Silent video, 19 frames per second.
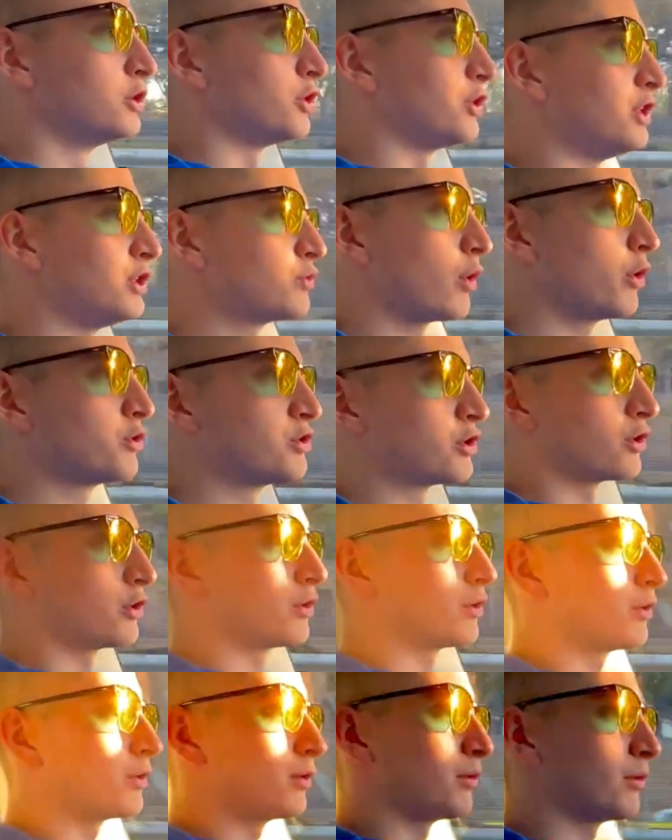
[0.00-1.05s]
So these roads
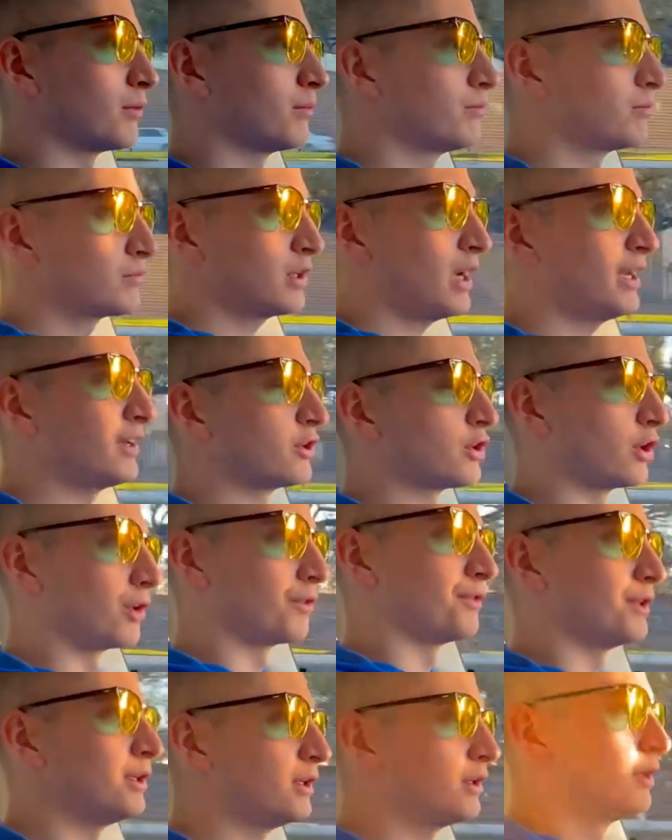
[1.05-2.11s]
are kind of
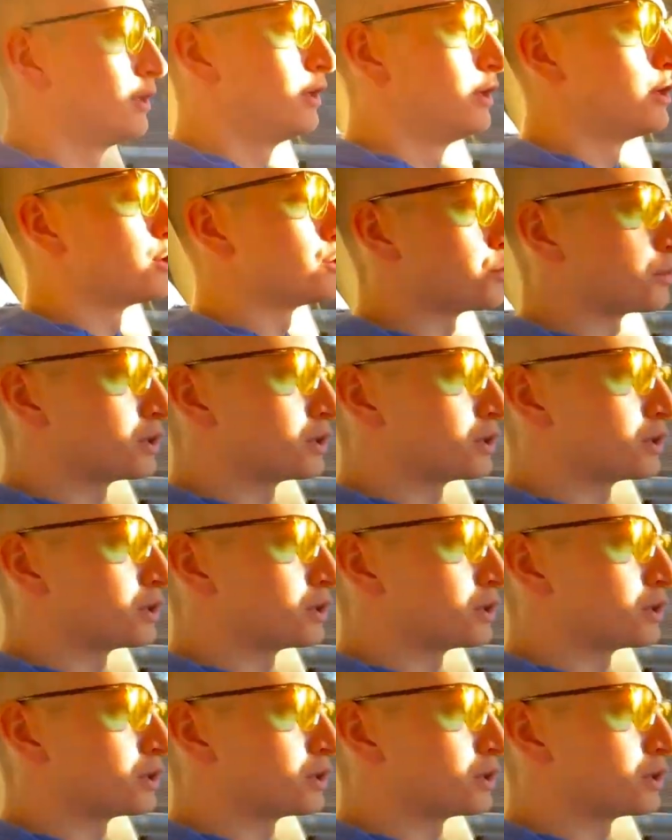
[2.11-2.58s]
curvy. So we're